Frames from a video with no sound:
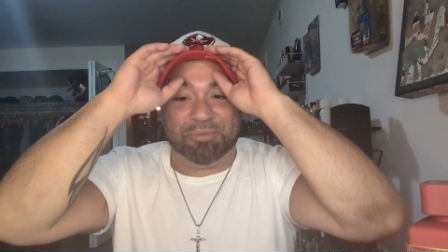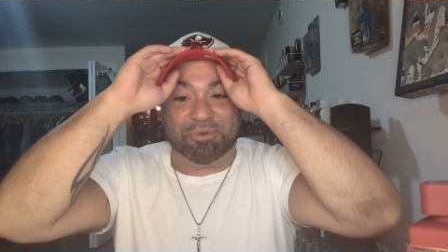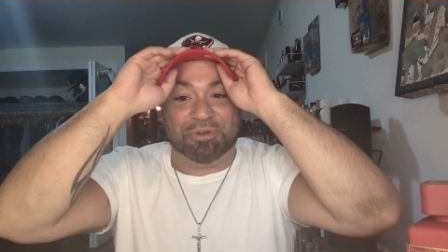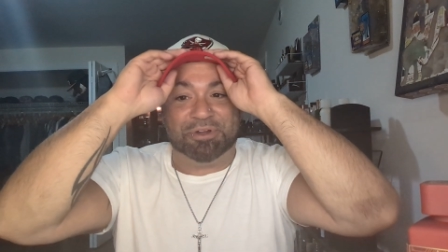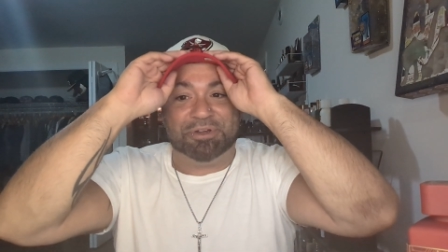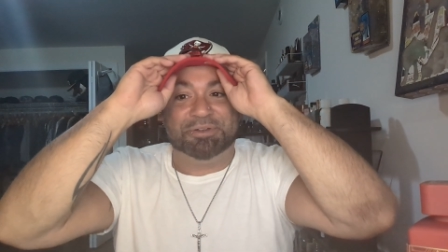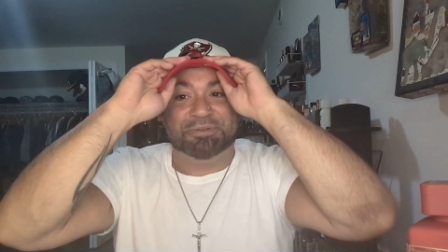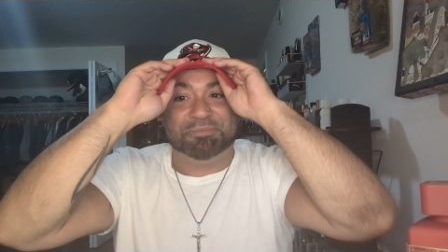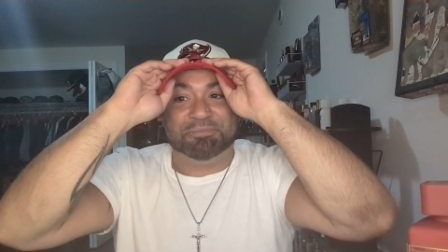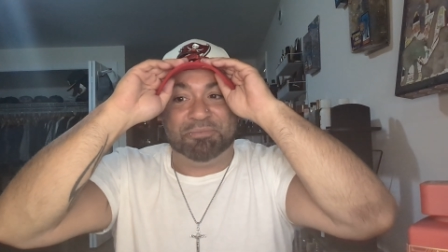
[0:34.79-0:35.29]

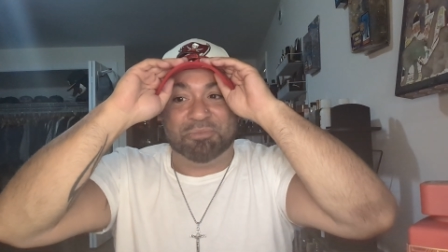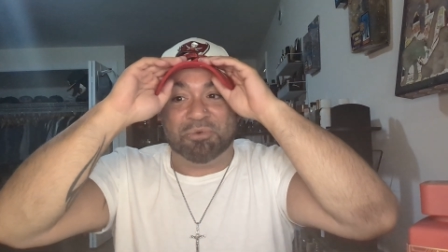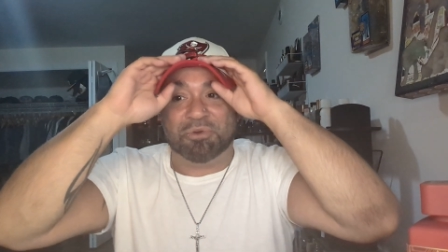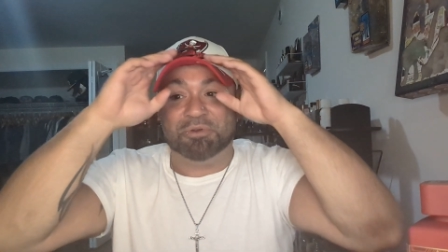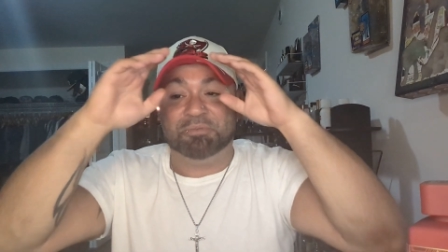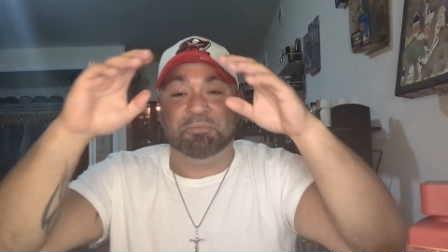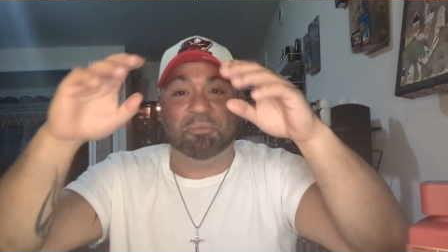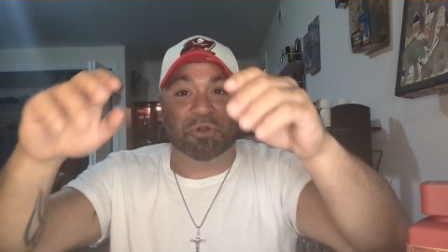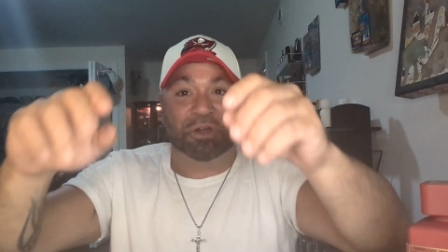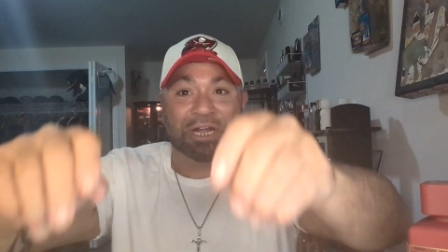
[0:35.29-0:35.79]
More
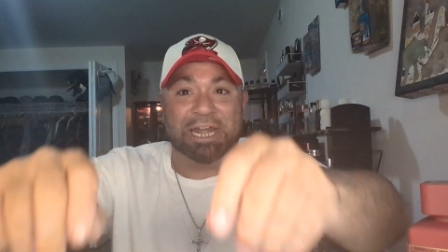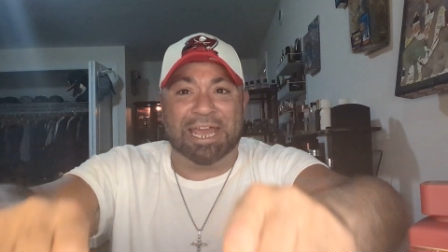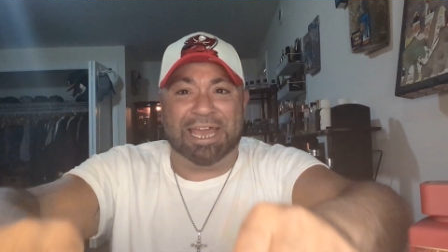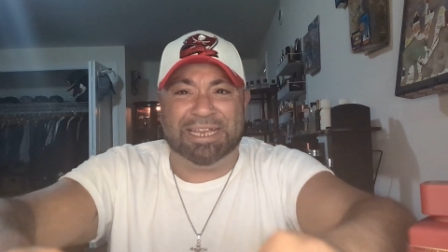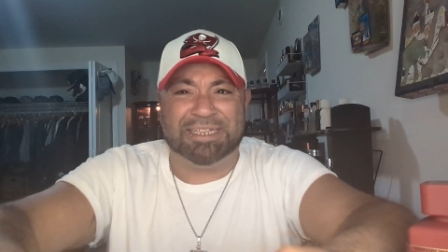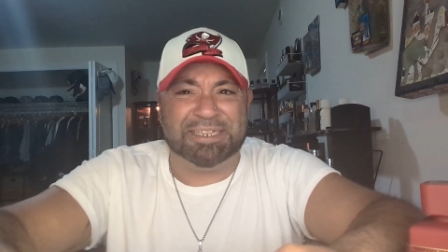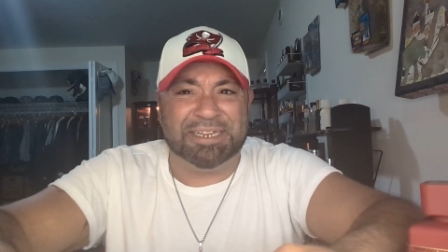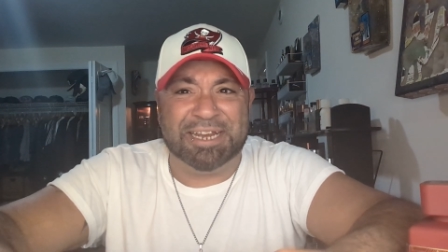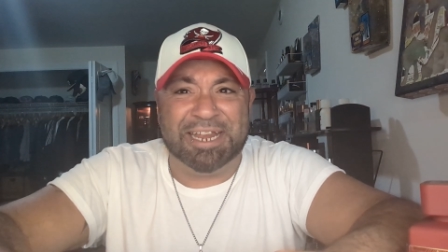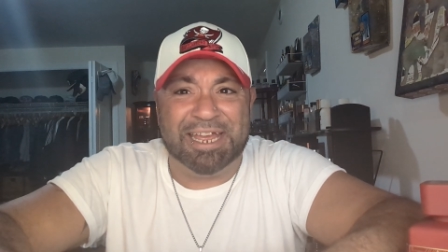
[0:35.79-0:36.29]
more more
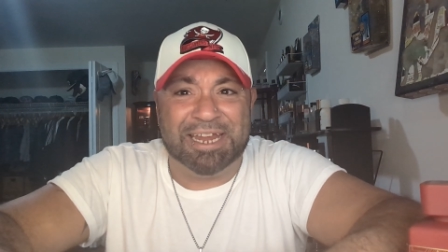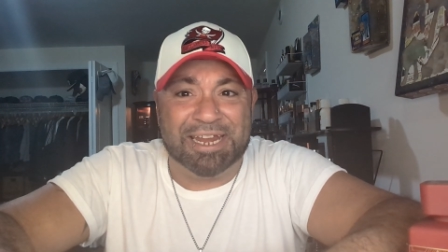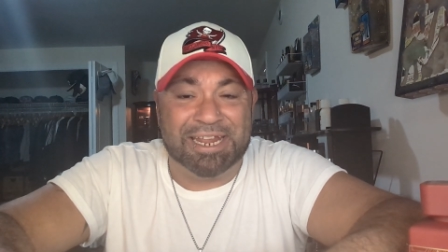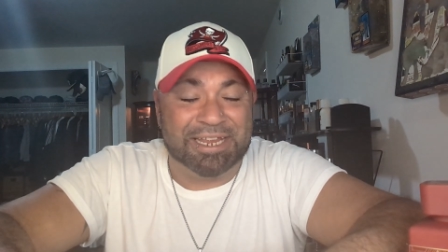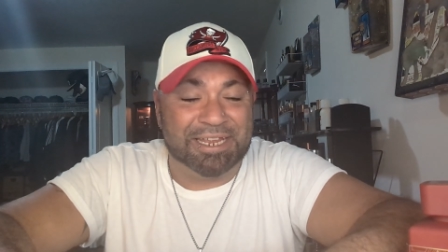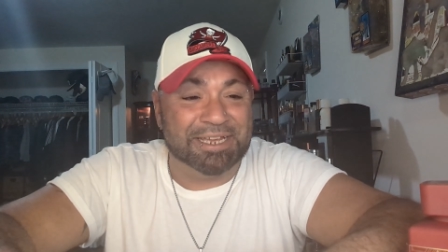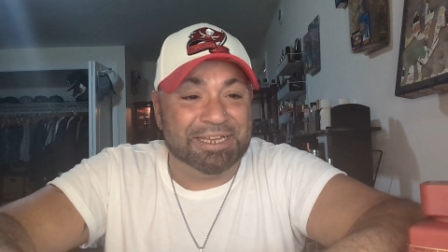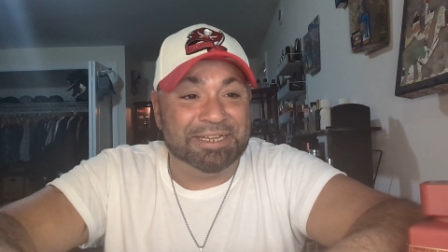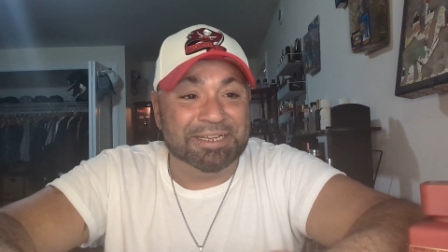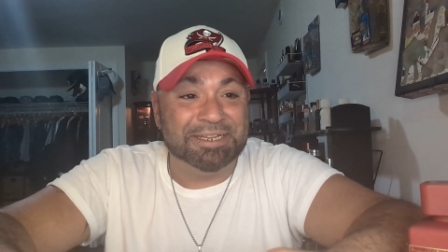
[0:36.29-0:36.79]
classy than that,
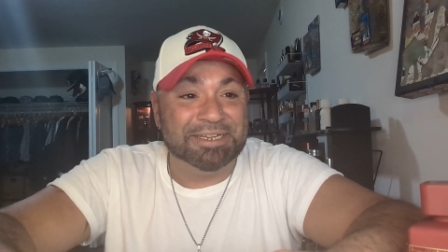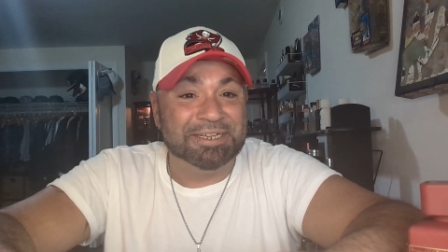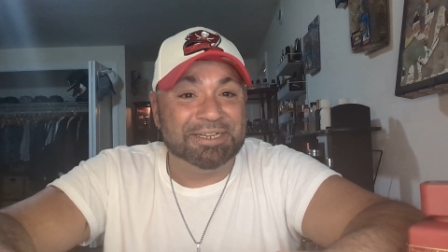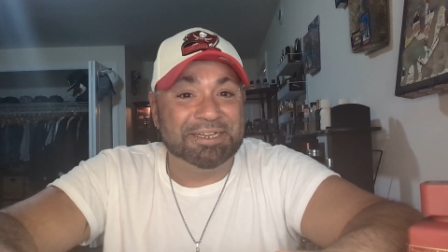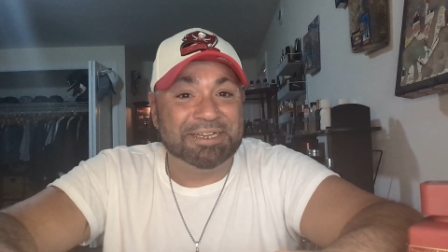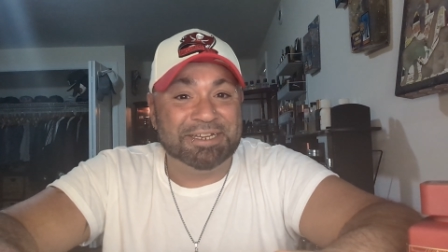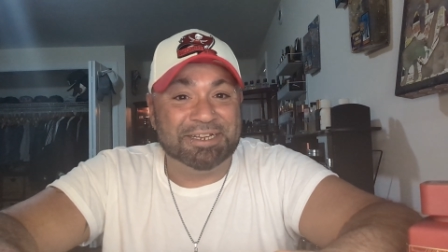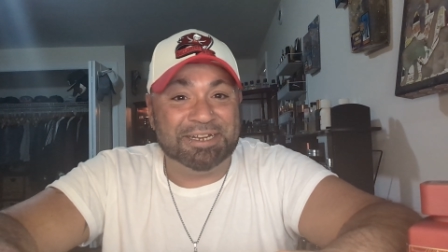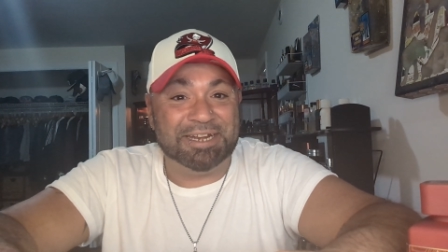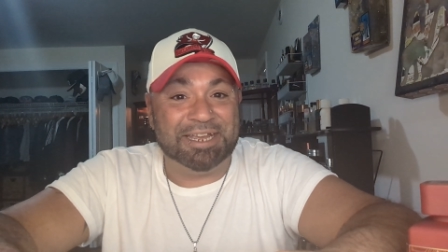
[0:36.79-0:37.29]
like a
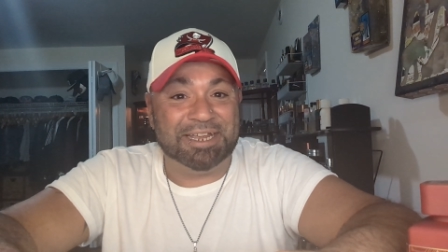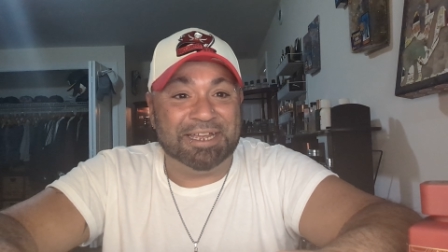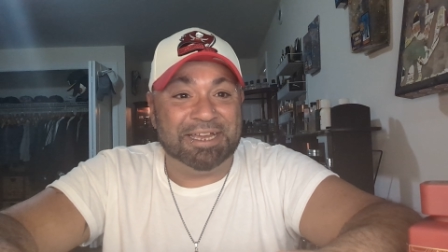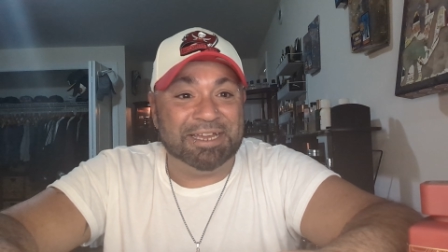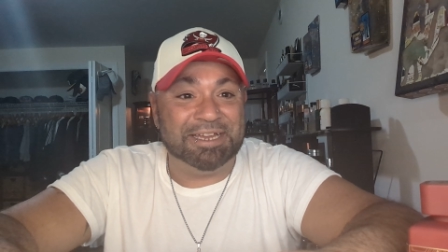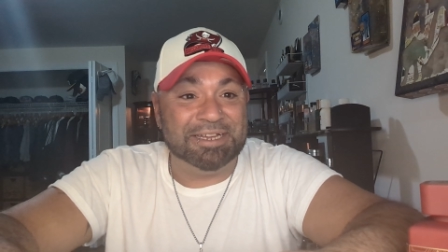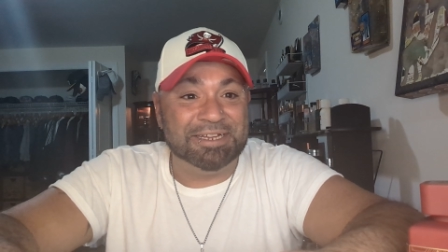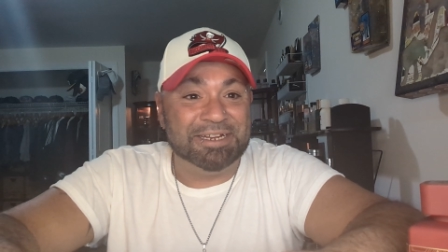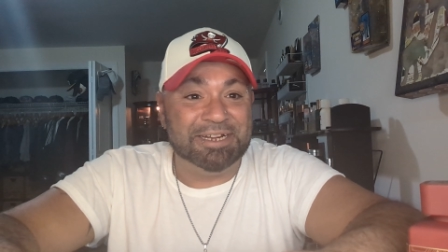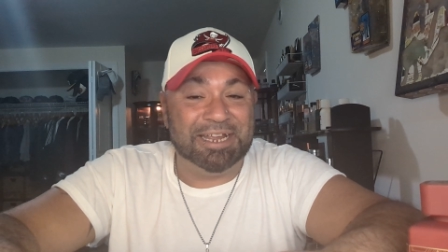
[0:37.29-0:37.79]
like
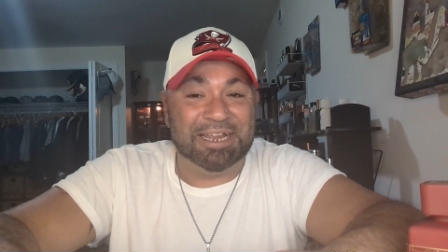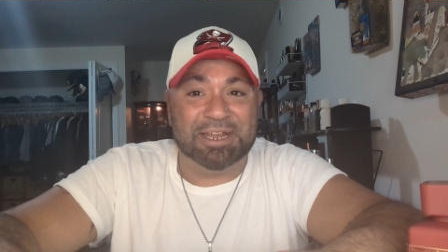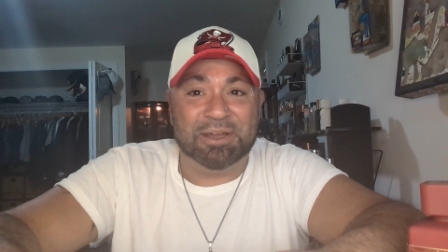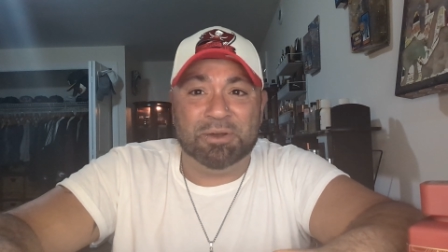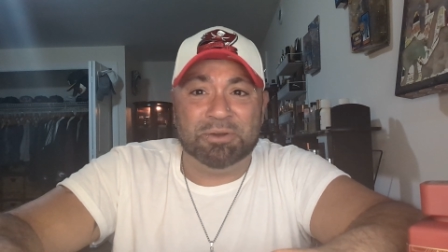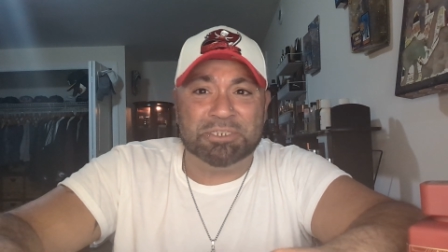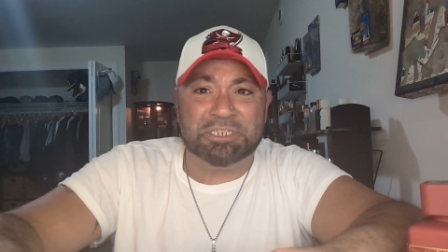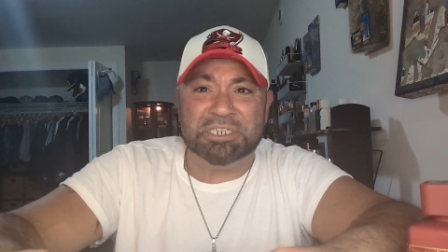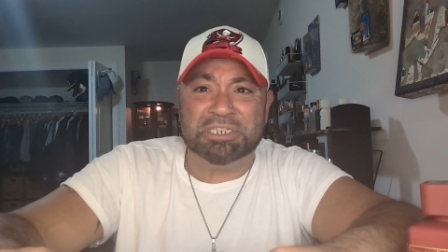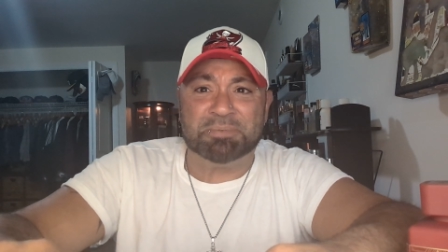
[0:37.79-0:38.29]
a like a
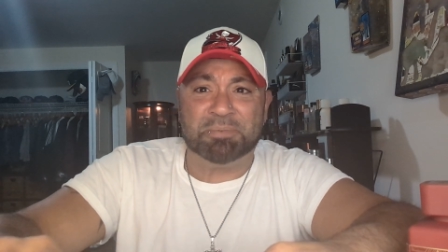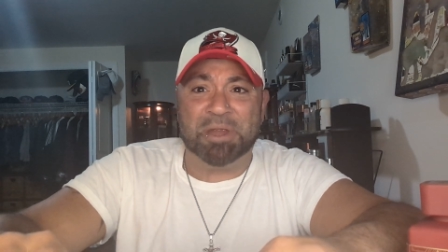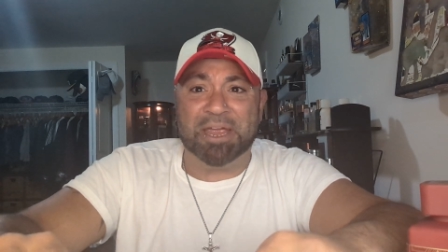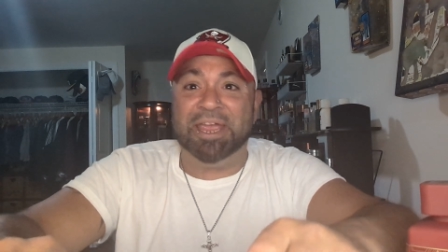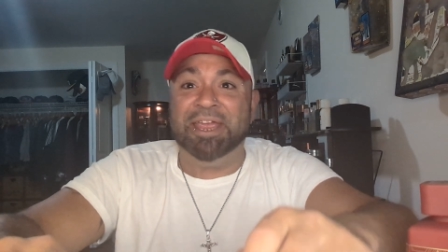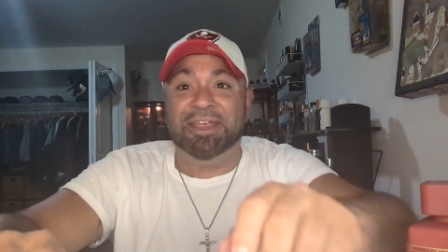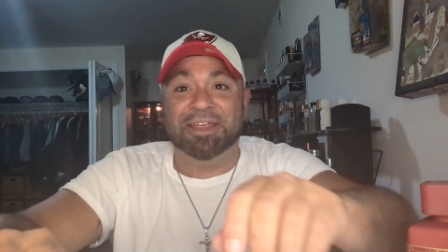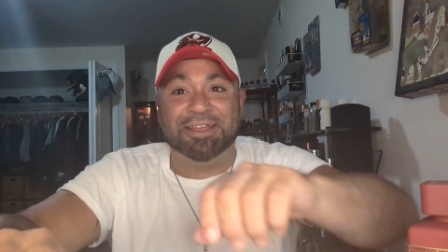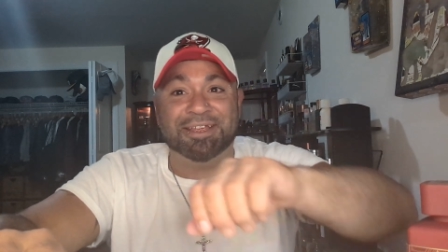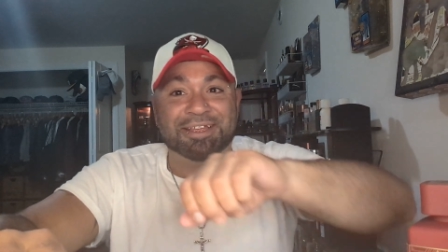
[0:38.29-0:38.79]
ocean spray.